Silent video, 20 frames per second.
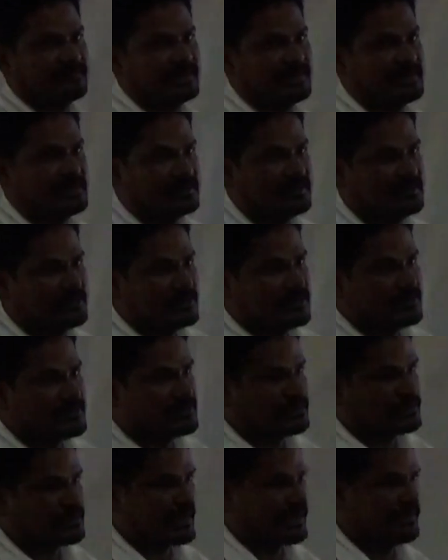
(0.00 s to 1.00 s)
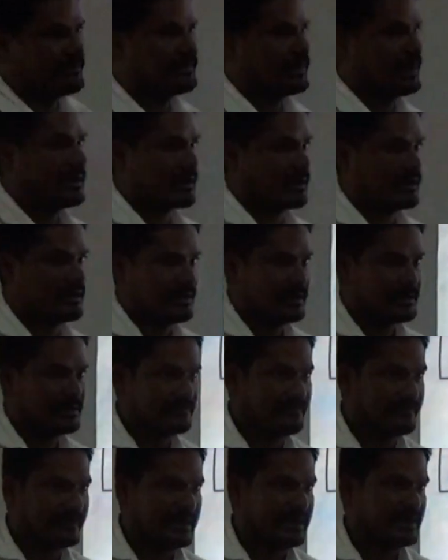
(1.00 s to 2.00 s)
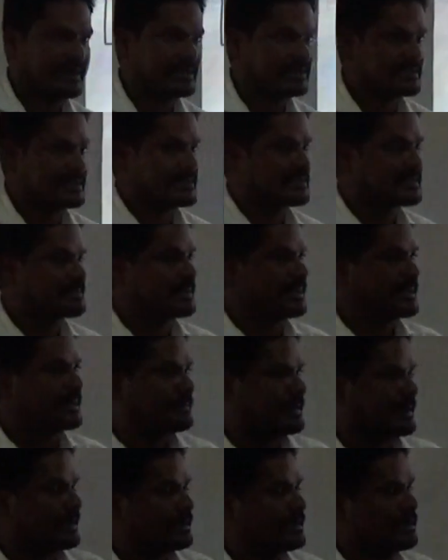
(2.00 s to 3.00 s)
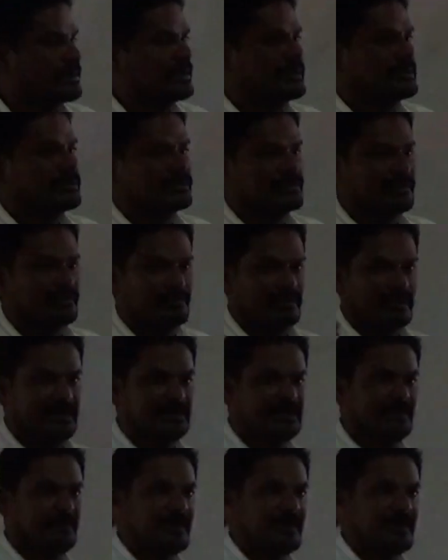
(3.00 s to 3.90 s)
field. So okay, according to Faraday's experiment, so when the